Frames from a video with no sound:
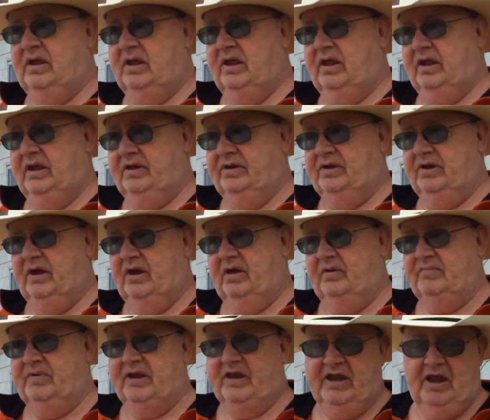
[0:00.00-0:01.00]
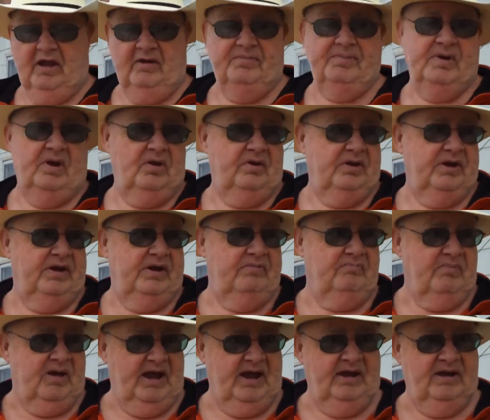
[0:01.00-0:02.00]
And it helps on the
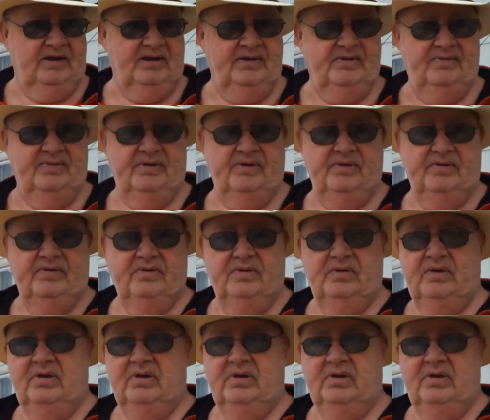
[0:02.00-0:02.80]
mileage, and